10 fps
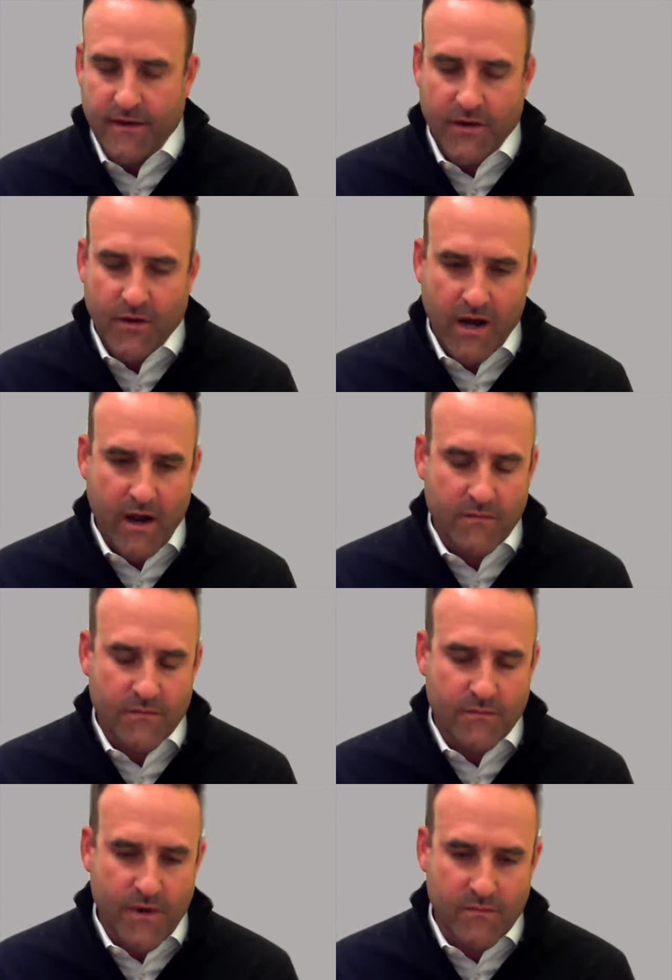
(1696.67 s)

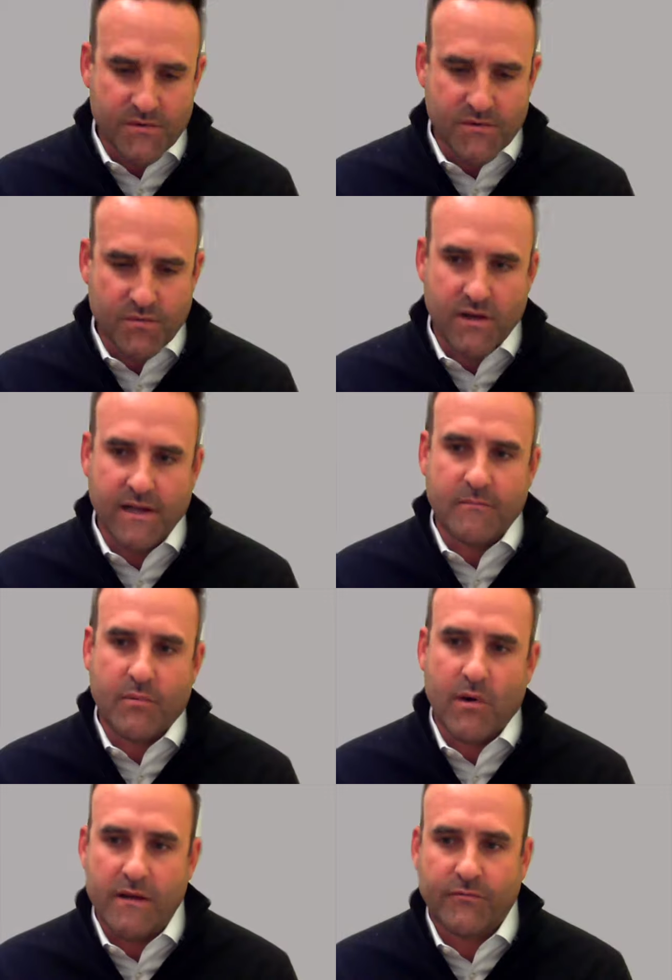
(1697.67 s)
I was really
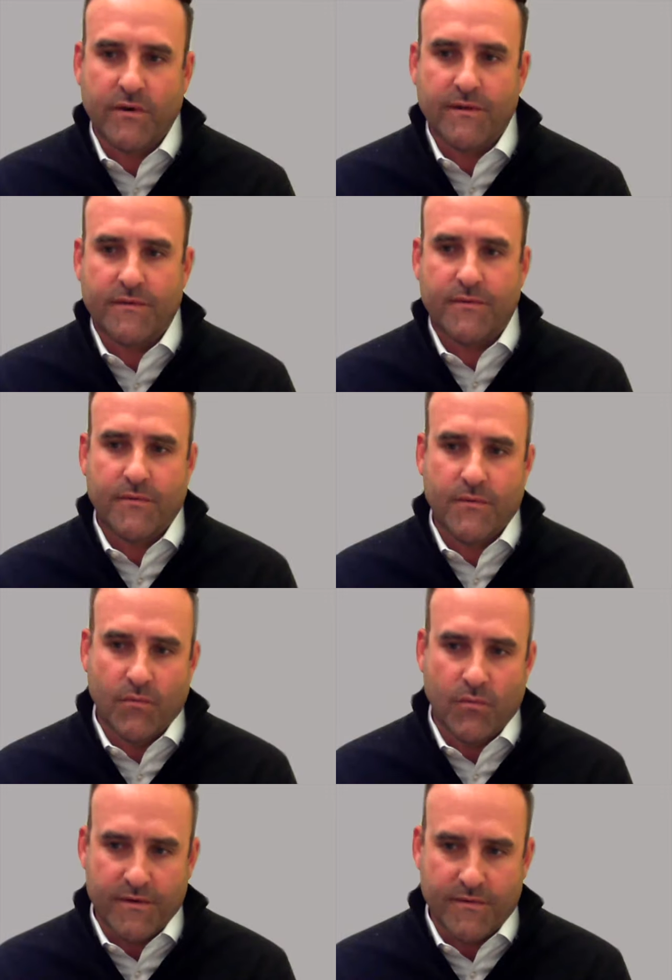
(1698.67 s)
impressed with
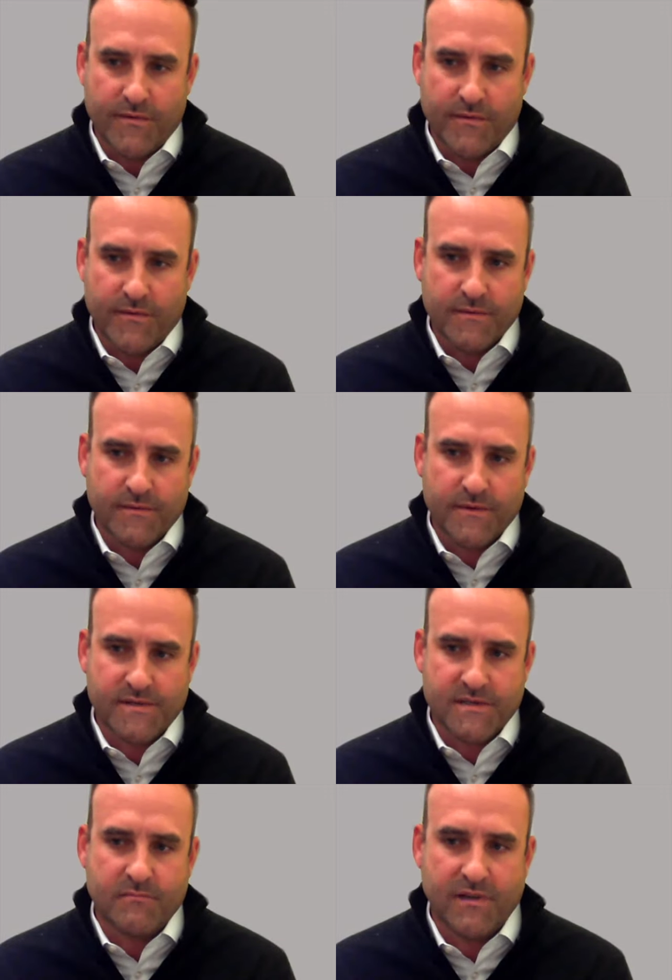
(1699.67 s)
the
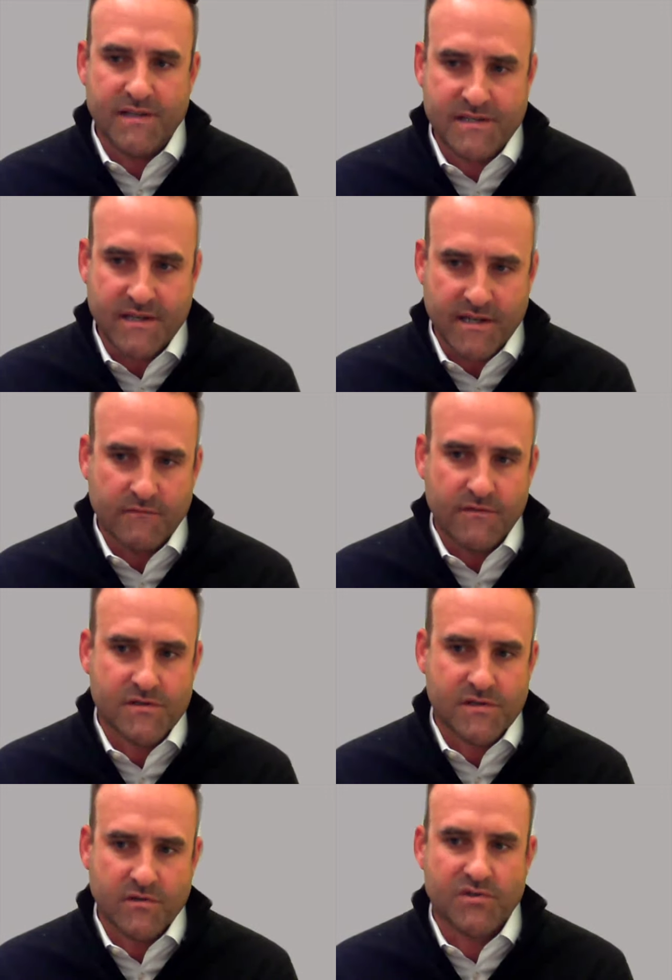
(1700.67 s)
simplicity of the
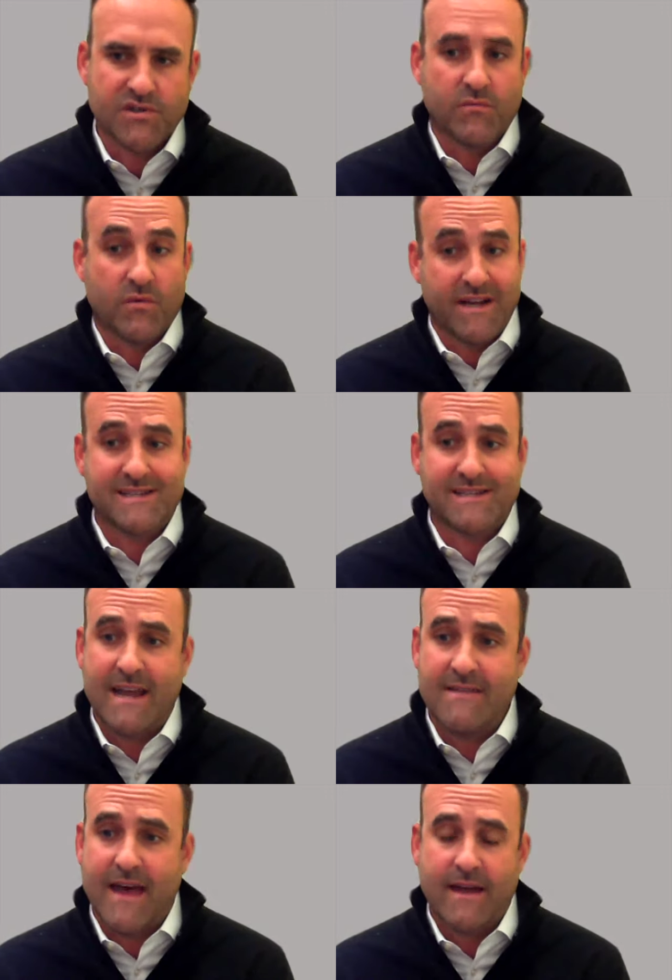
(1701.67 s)
solution. When I
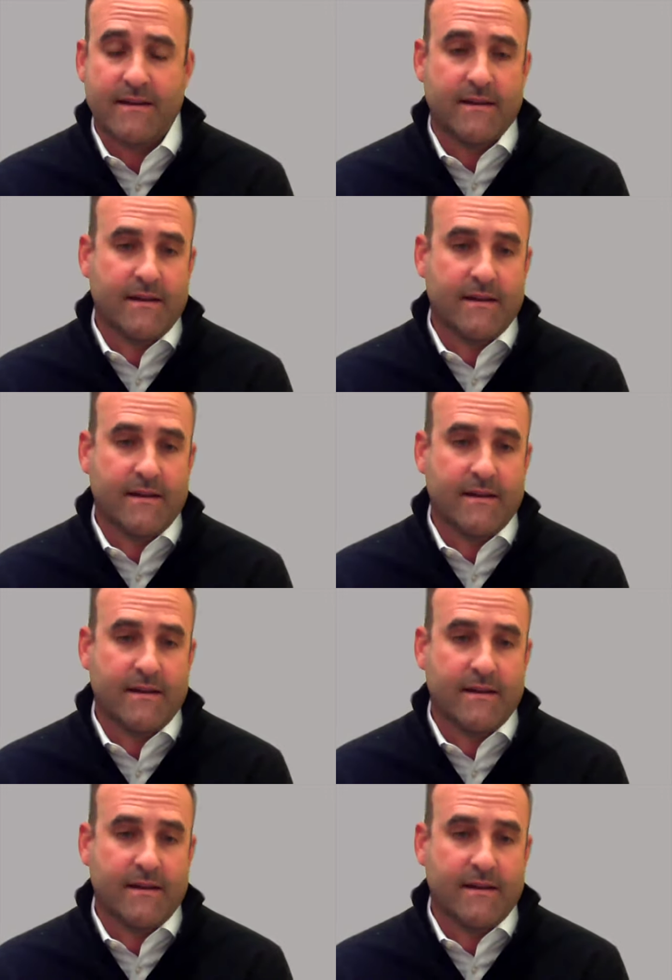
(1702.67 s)
say that,